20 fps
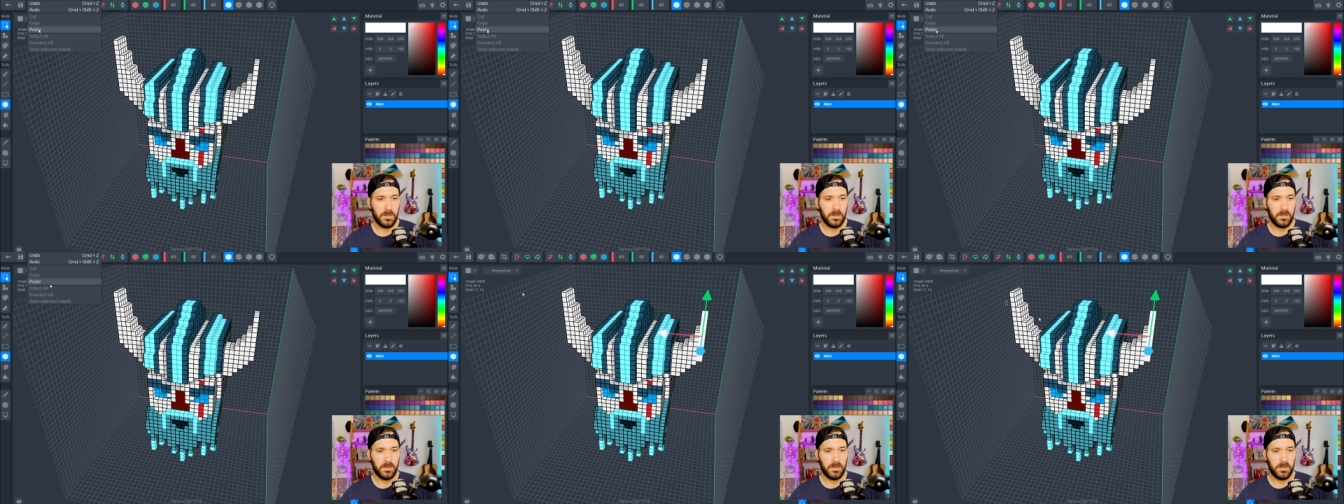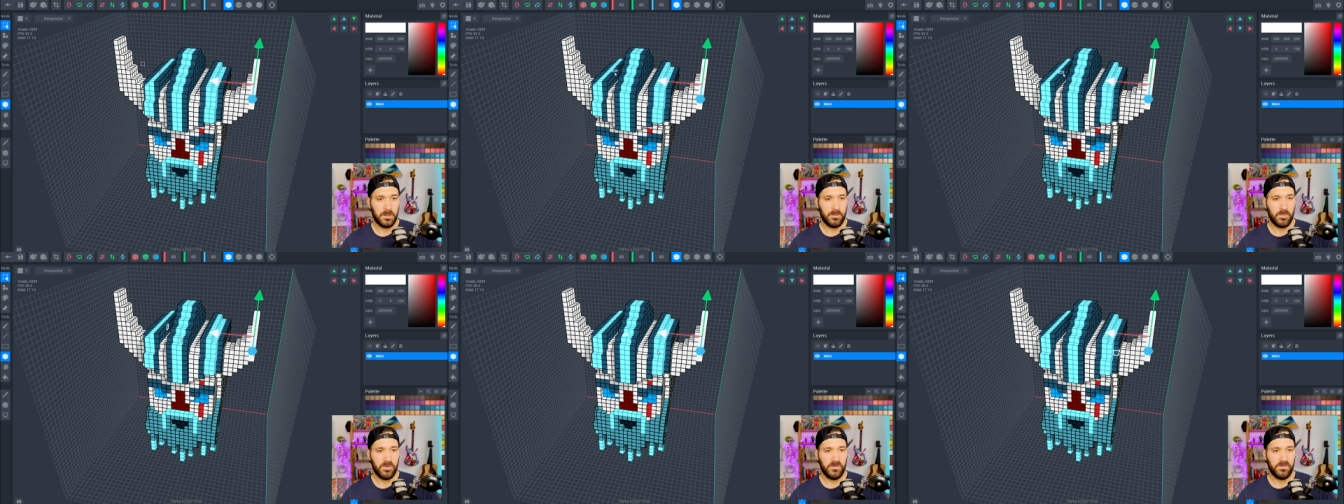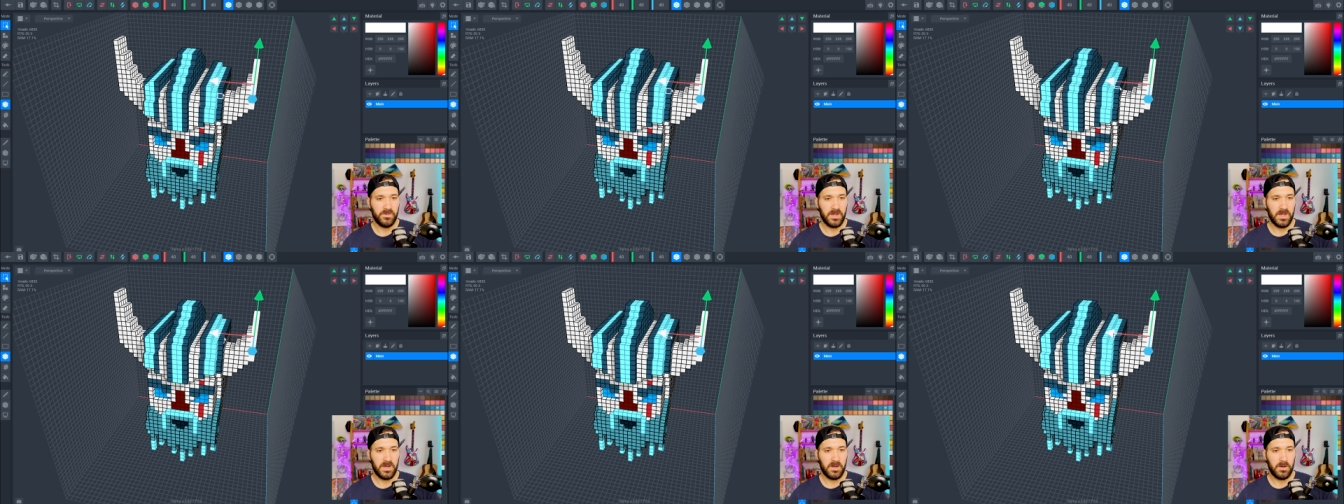Then you move
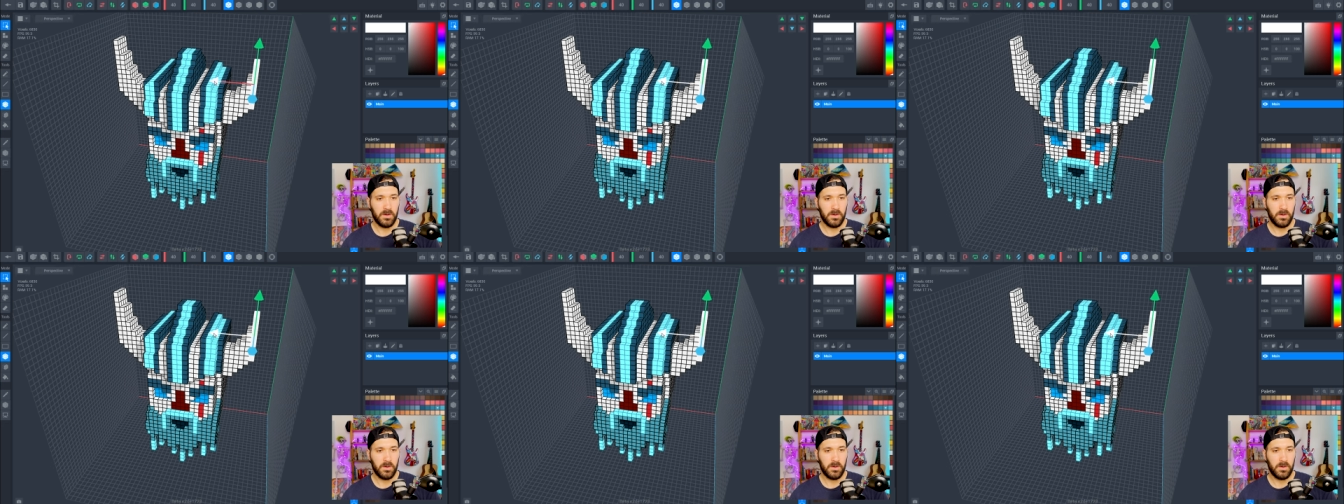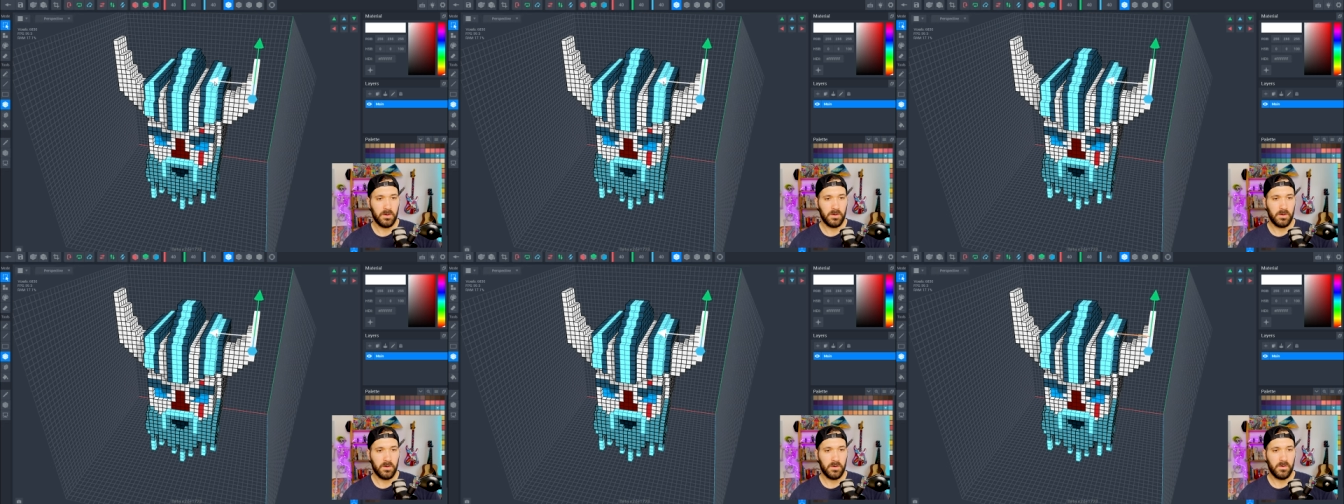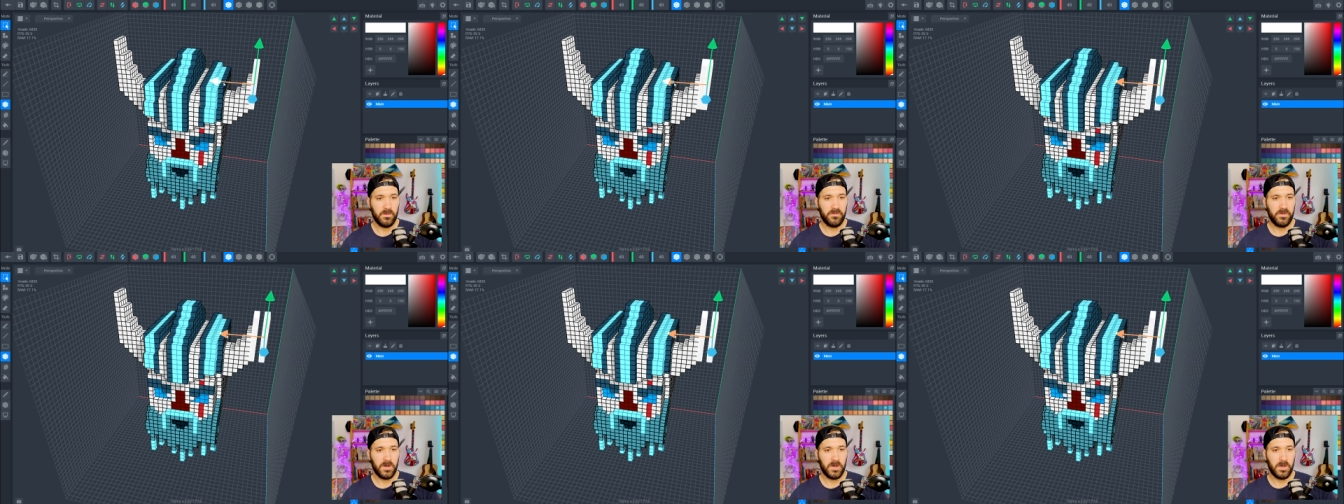that
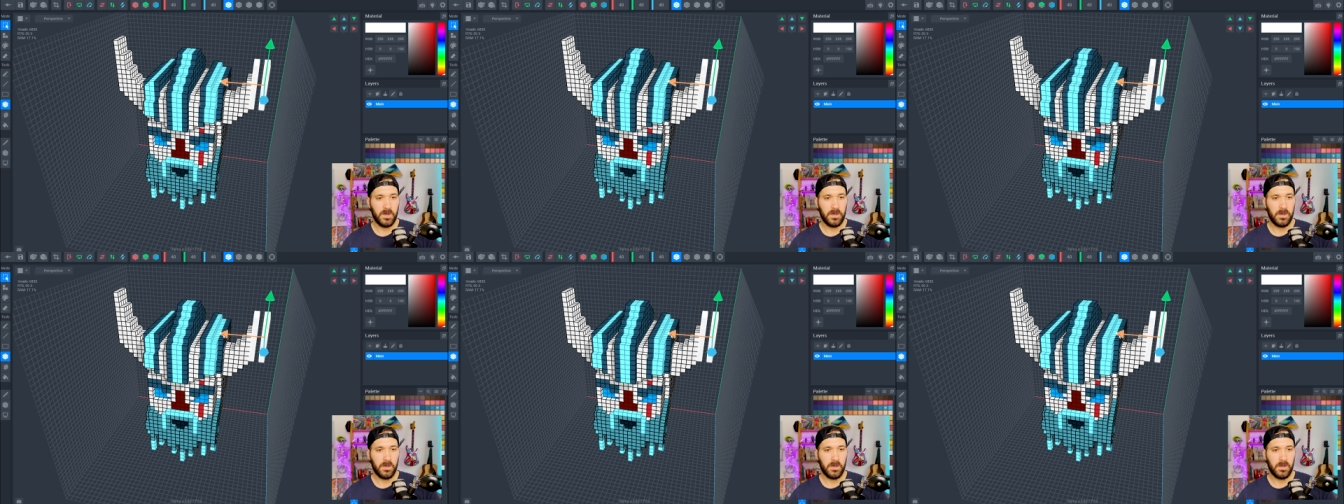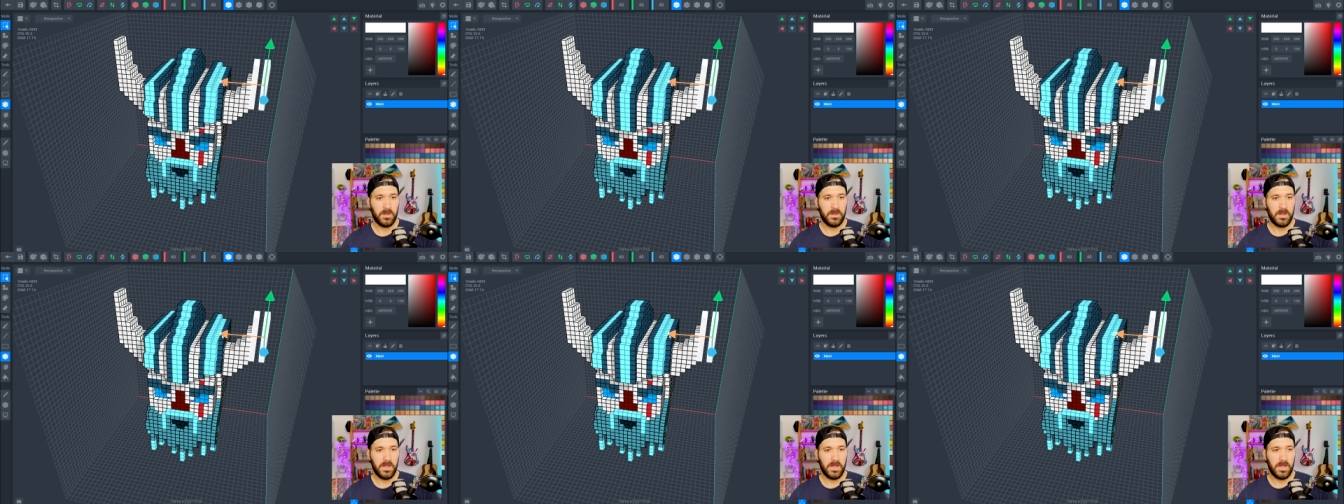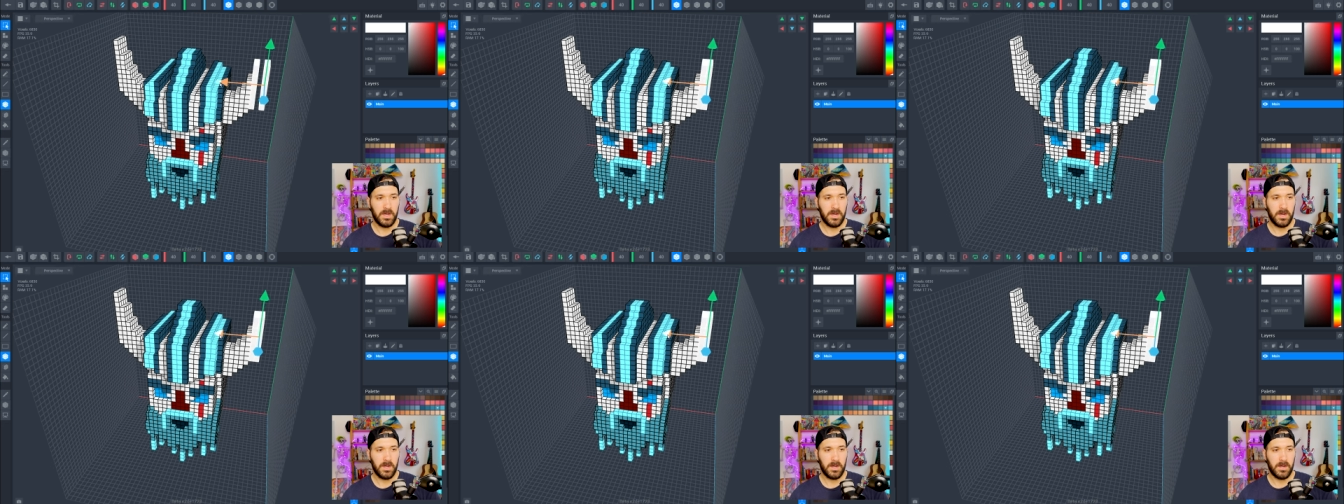over and
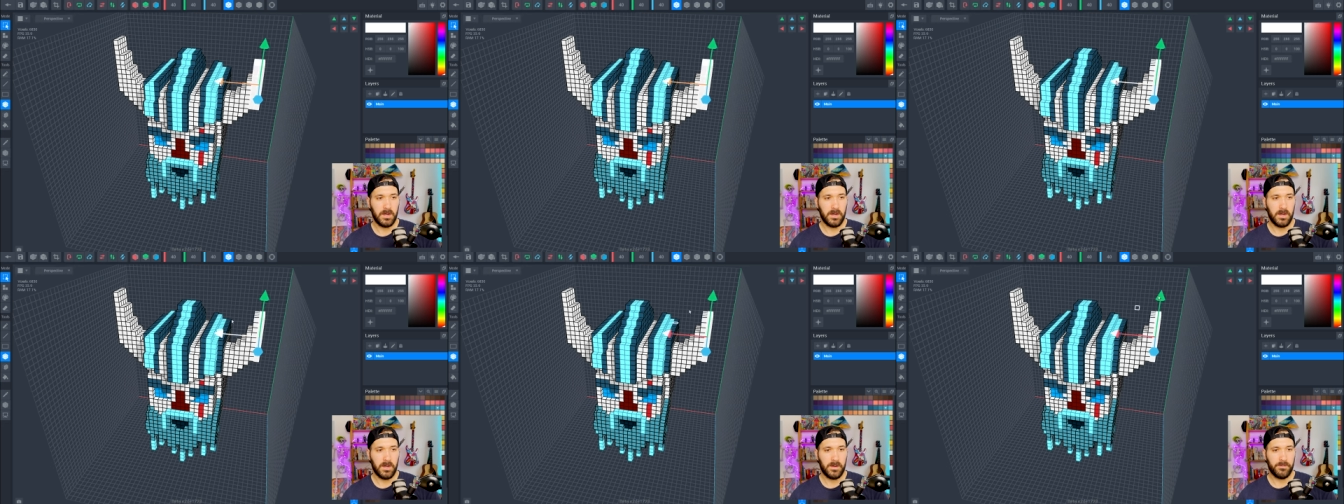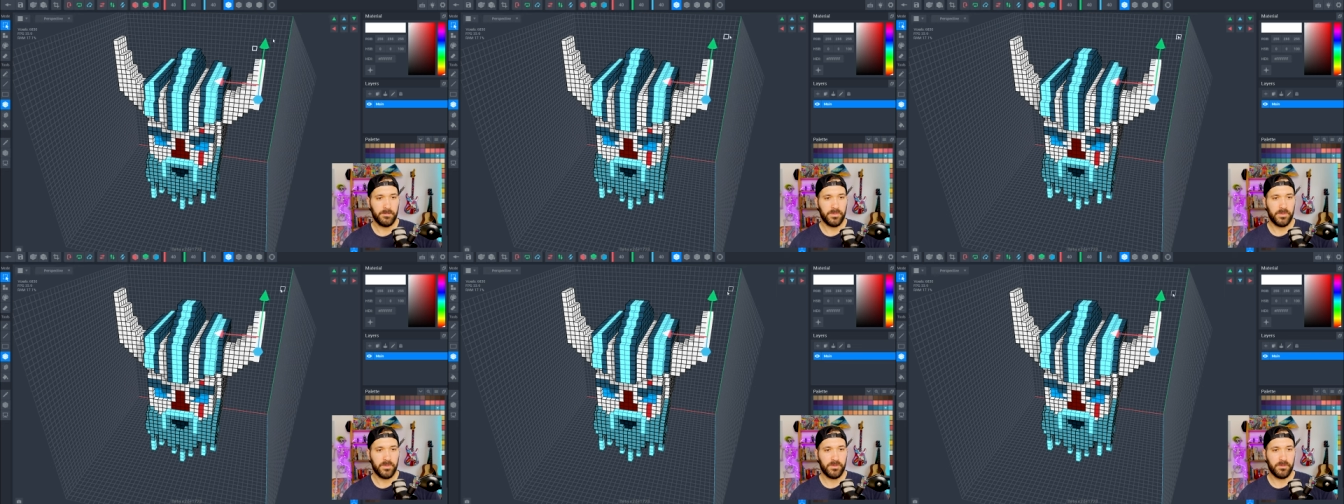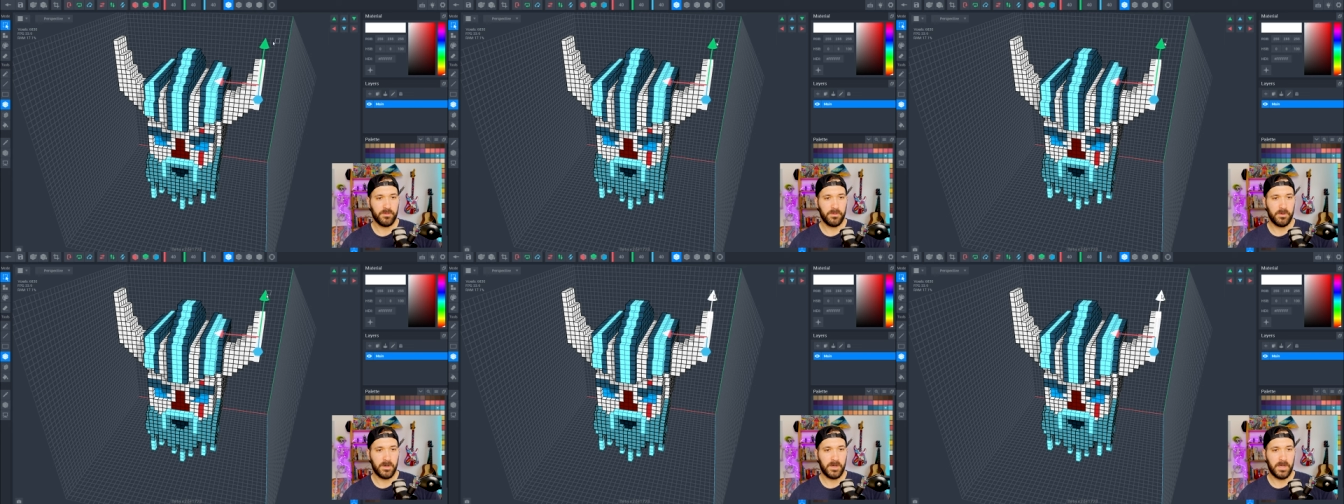then up
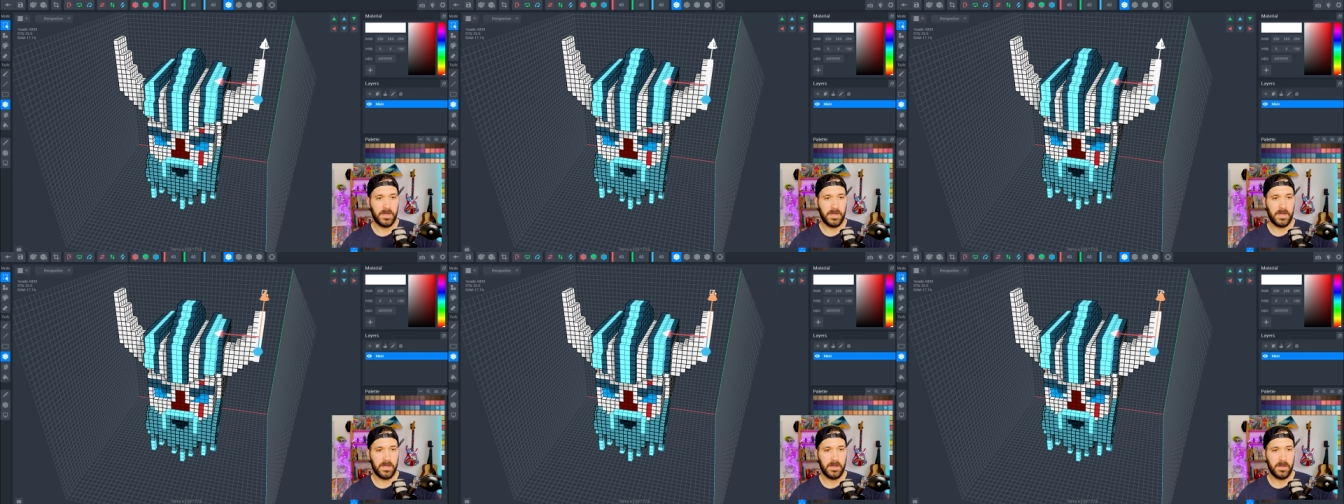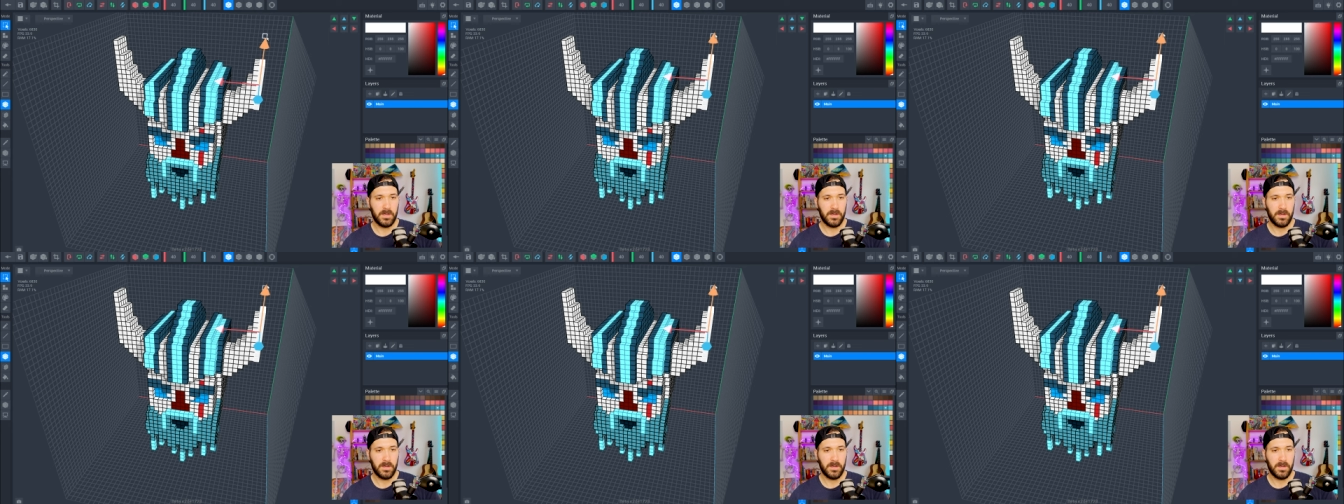three.